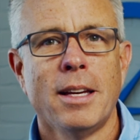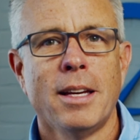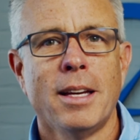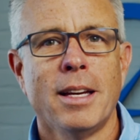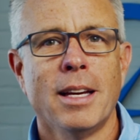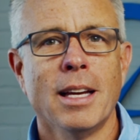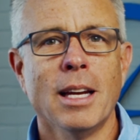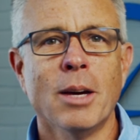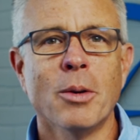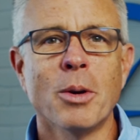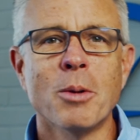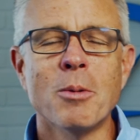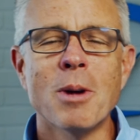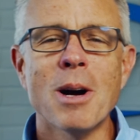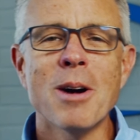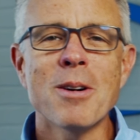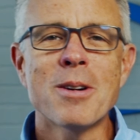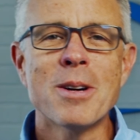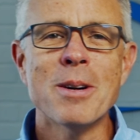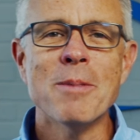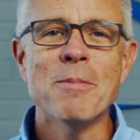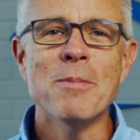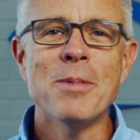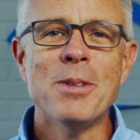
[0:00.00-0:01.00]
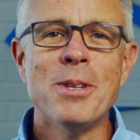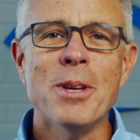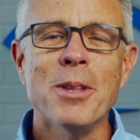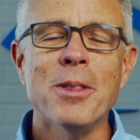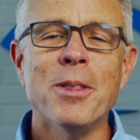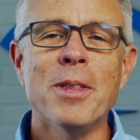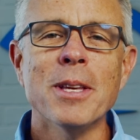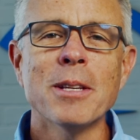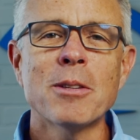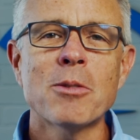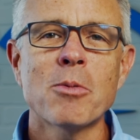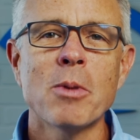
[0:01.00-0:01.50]
Hello and welcome to
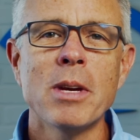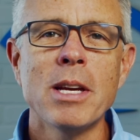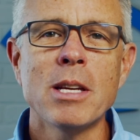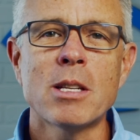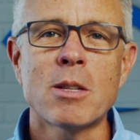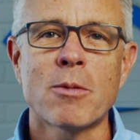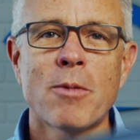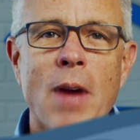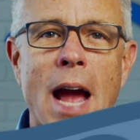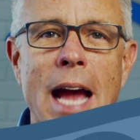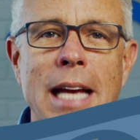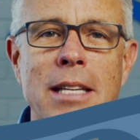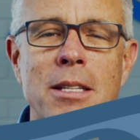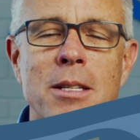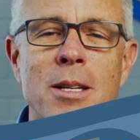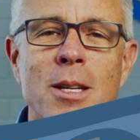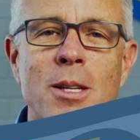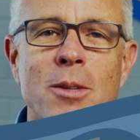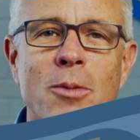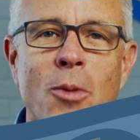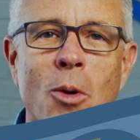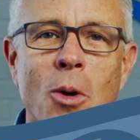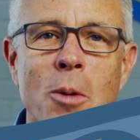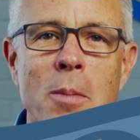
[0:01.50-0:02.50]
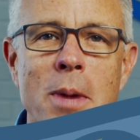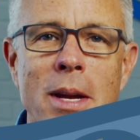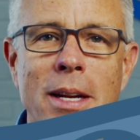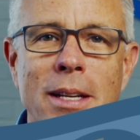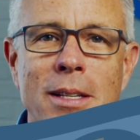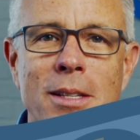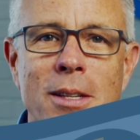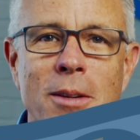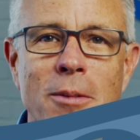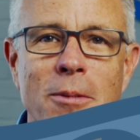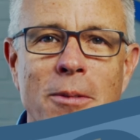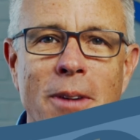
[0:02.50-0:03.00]
this week's Fastest 4
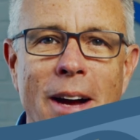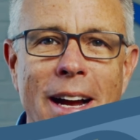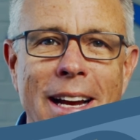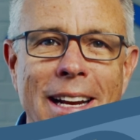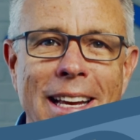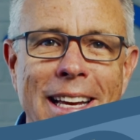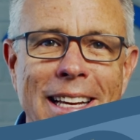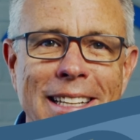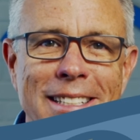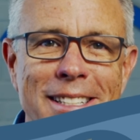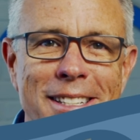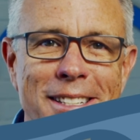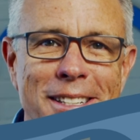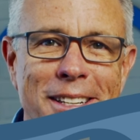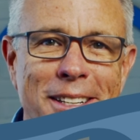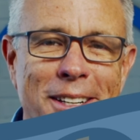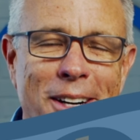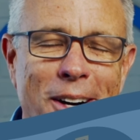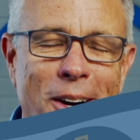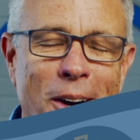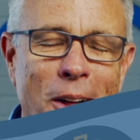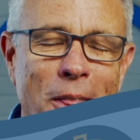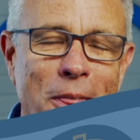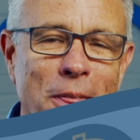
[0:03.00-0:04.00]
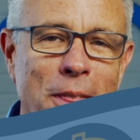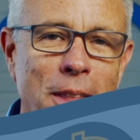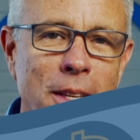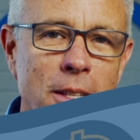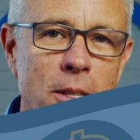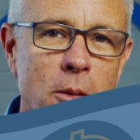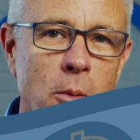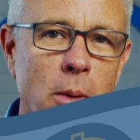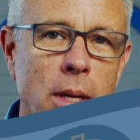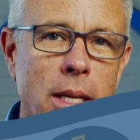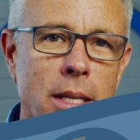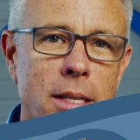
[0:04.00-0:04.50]
Minutes in Finance. On
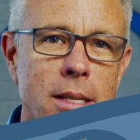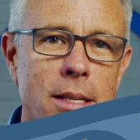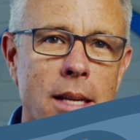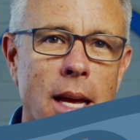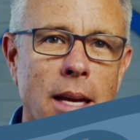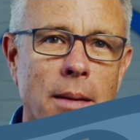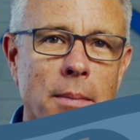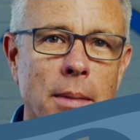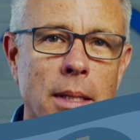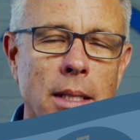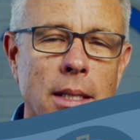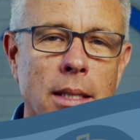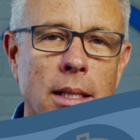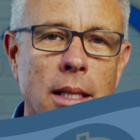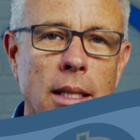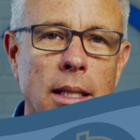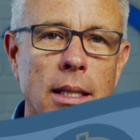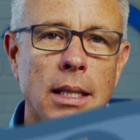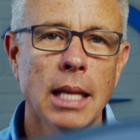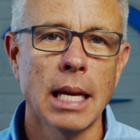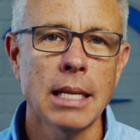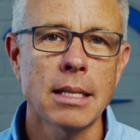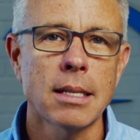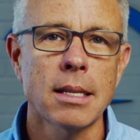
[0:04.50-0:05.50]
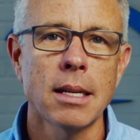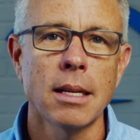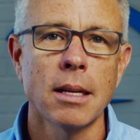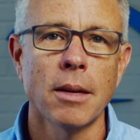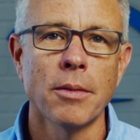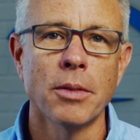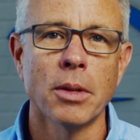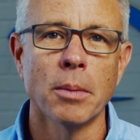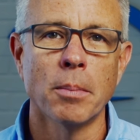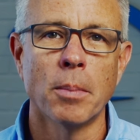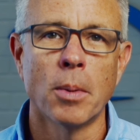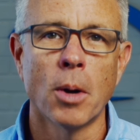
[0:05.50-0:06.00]
this week's segment, the lesson
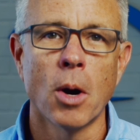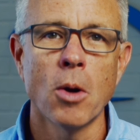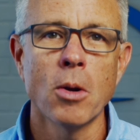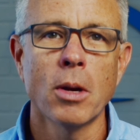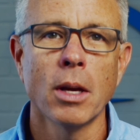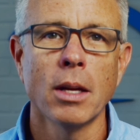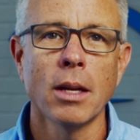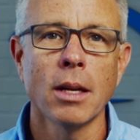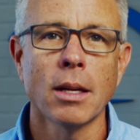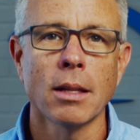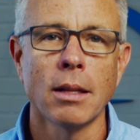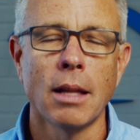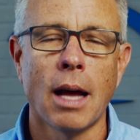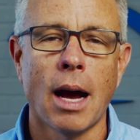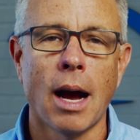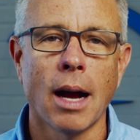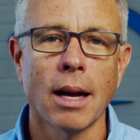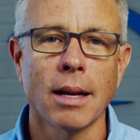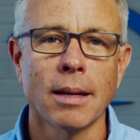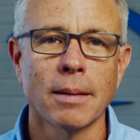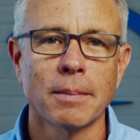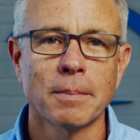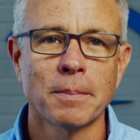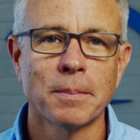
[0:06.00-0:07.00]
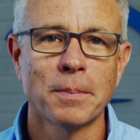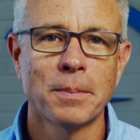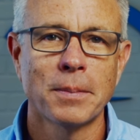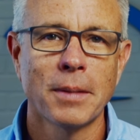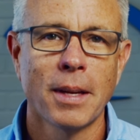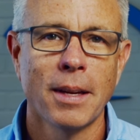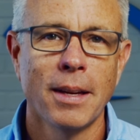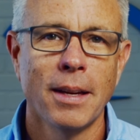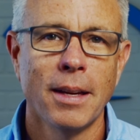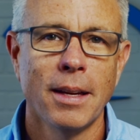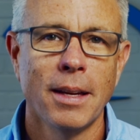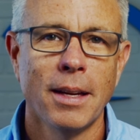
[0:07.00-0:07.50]
of the broken clock.
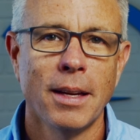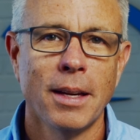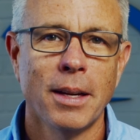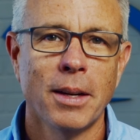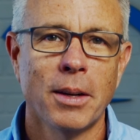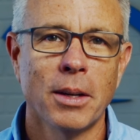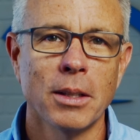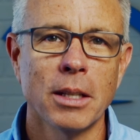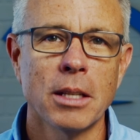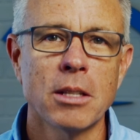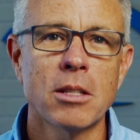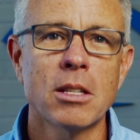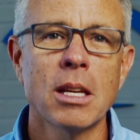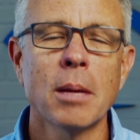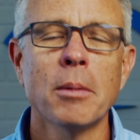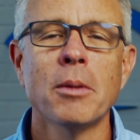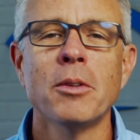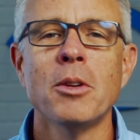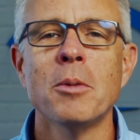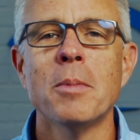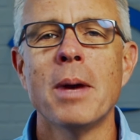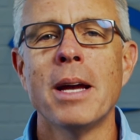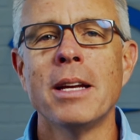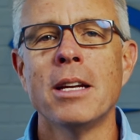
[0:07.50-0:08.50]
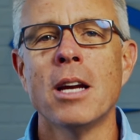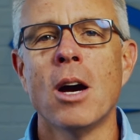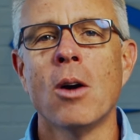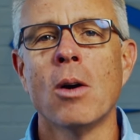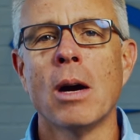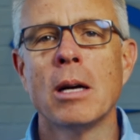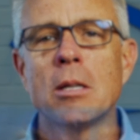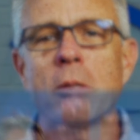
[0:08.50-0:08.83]
Well, as some of you may know, I